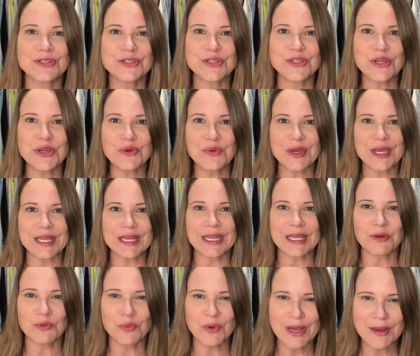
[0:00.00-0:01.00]
Do it
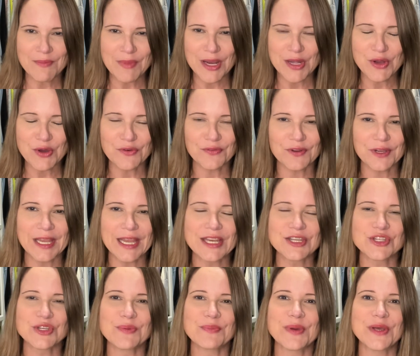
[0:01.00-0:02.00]
and ring my
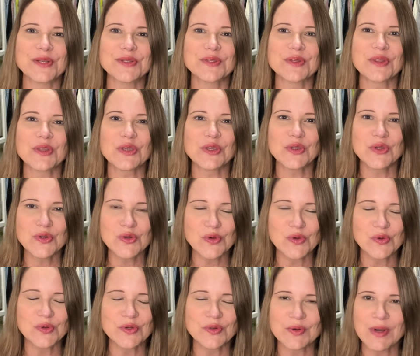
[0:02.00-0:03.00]
notification bell so that
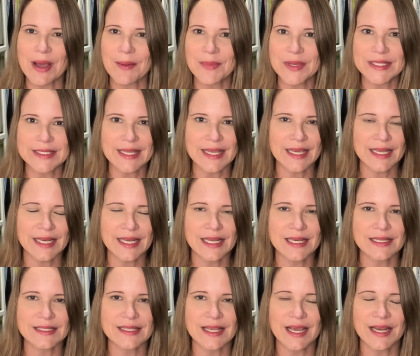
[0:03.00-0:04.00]
you do not miss any
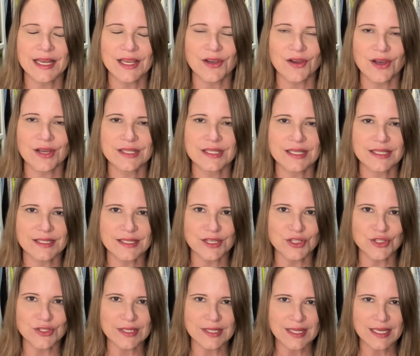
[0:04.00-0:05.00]
exciting content
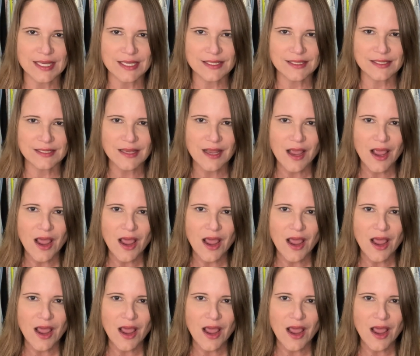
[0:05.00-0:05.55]
such as this.